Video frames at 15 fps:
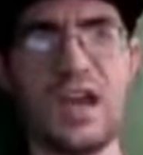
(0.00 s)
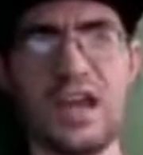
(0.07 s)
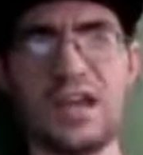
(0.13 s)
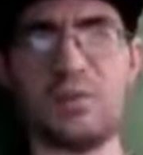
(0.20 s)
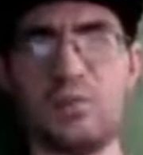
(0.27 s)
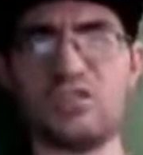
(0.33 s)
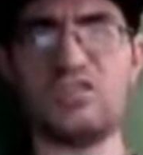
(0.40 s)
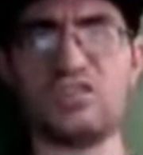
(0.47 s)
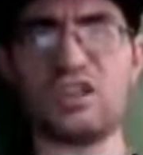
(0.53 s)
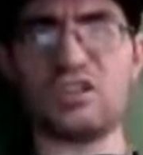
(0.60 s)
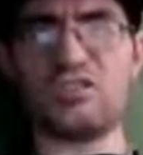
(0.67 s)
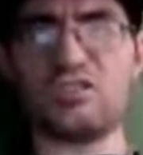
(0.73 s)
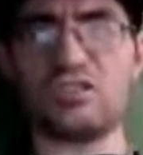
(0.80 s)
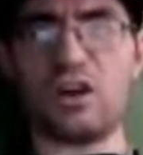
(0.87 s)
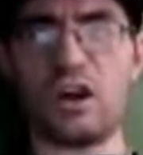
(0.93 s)
and it was
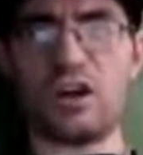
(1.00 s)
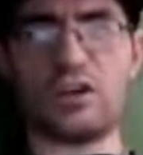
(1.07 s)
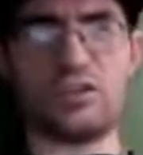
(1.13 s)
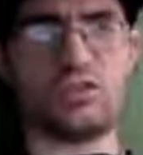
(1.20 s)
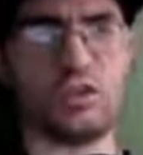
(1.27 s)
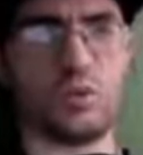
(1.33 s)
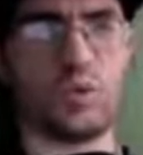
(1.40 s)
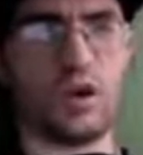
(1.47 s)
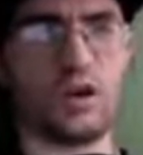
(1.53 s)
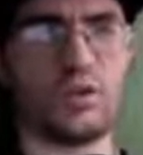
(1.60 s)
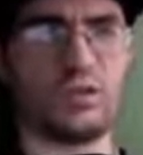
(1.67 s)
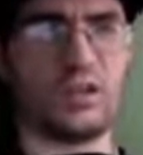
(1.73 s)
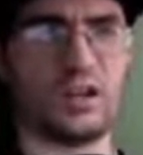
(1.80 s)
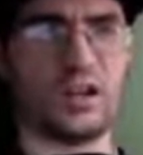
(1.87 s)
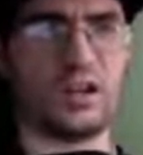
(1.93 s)
such an honor to work
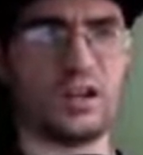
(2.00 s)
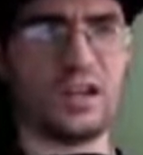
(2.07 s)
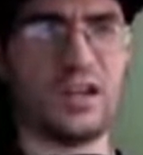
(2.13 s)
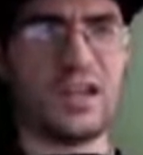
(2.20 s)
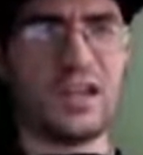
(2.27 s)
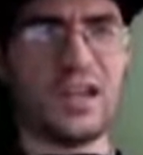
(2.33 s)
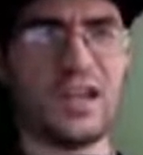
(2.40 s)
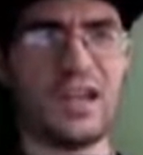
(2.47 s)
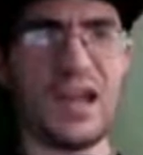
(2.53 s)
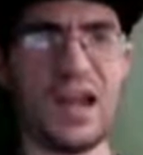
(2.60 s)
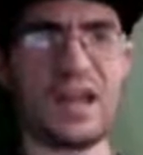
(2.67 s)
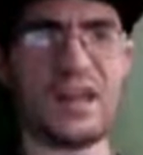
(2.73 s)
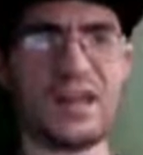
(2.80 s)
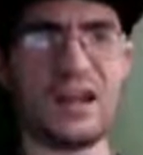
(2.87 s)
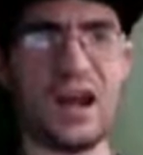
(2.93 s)
with her. He
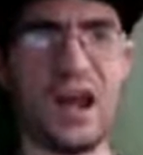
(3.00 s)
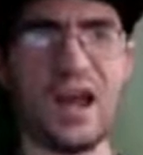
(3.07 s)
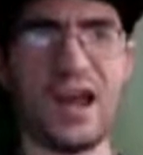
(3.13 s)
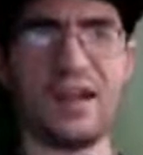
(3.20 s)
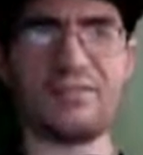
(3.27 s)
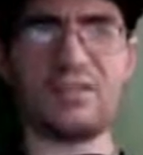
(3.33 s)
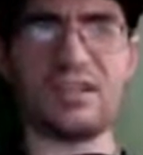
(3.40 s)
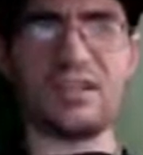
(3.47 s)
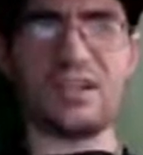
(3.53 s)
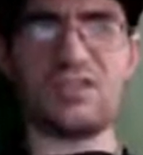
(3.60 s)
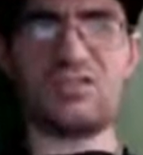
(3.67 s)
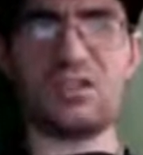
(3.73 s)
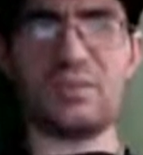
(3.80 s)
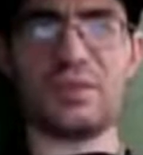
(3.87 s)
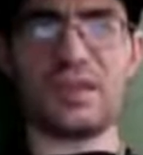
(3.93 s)
added, "I have to clear
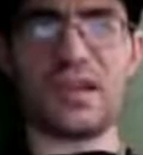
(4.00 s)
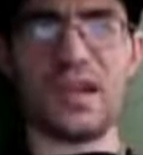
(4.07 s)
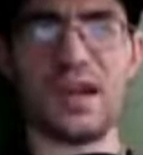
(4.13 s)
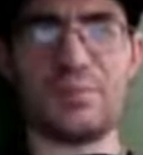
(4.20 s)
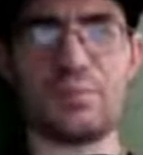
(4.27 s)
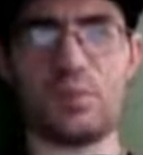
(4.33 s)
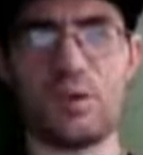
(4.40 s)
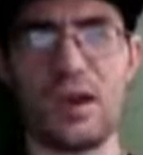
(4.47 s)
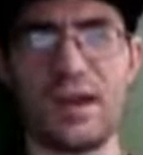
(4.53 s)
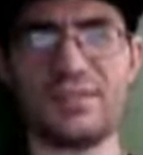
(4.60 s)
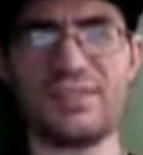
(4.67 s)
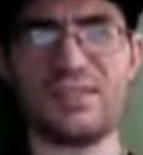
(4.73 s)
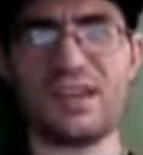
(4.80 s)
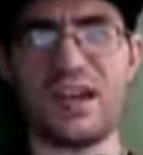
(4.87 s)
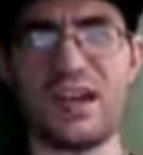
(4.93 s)
something up. When I
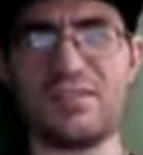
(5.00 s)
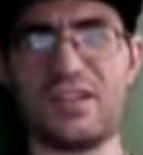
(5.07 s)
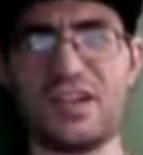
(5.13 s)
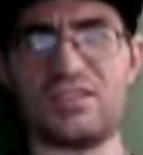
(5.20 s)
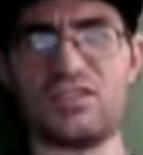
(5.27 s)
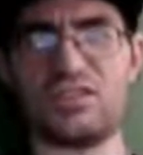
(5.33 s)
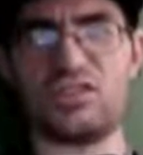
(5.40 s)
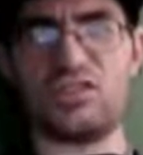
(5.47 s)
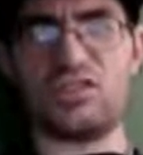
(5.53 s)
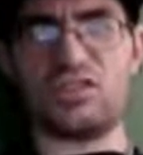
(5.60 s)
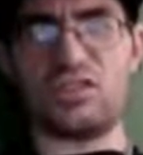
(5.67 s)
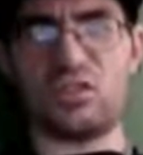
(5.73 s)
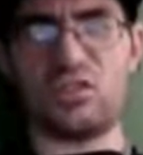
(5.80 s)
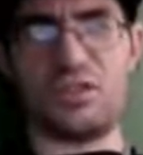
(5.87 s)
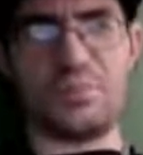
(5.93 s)
said Evanescence
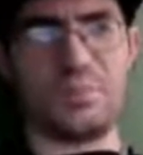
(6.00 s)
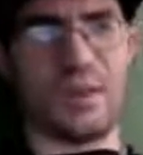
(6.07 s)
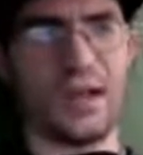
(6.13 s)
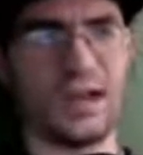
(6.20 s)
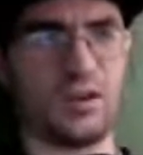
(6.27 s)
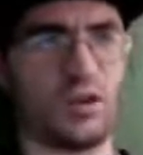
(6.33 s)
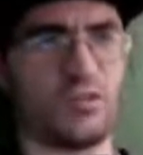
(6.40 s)
sued the band